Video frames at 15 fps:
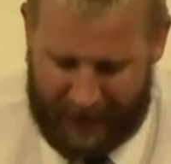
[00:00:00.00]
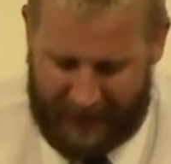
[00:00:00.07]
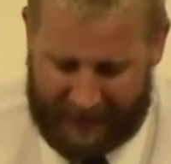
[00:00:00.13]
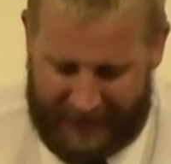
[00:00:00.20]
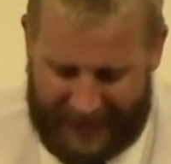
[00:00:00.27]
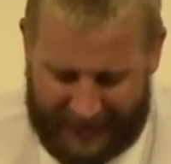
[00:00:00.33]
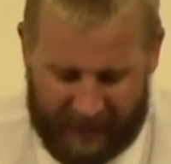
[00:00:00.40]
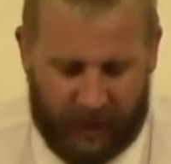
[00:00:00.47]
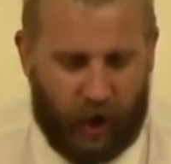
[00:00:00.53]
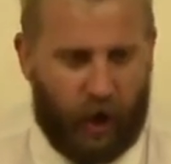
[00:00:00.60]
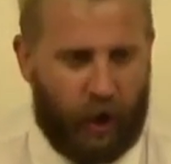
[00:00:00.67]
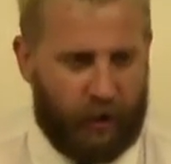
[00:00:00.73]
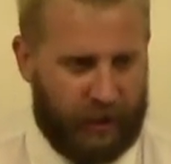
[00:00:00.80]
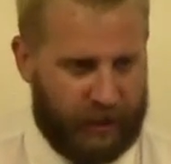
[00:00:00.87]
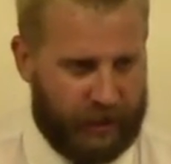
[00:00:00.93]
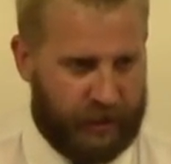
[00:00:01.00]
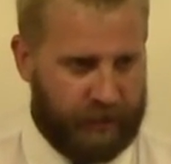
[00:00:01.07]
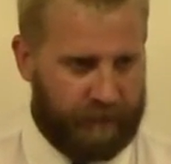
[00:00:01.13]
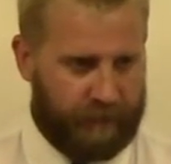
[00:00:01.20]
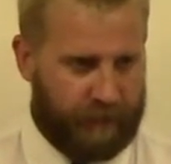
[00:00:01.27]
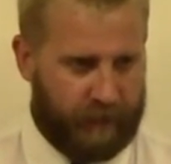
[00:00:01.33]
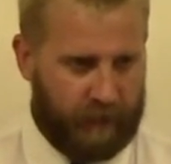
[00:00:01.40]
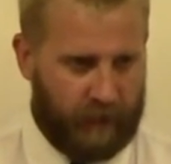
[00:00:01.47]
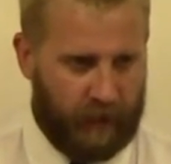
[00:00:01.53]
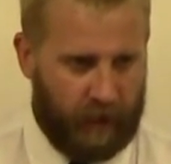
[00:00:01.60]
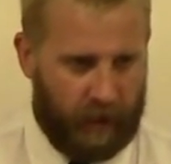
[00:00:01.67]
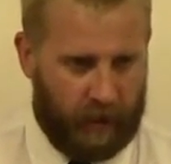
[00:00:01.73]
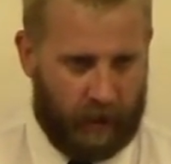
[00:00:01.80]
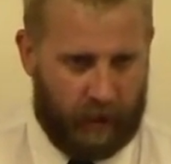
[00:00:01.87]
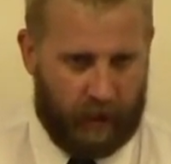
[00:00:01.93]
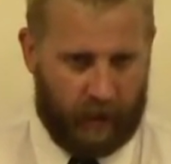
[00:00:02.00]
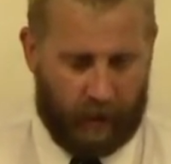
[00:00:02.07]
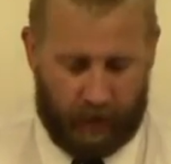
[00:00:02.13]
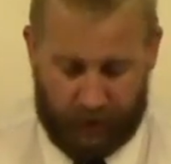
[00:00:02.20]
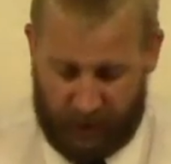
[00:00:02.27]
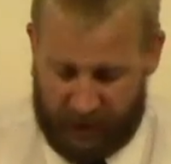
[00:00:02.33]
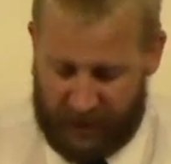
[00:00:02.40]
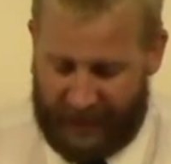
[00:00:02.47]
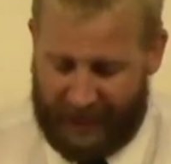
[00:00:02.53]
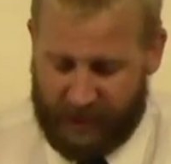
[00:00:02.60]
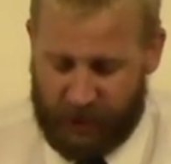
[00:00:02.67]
It takes courage. Just like it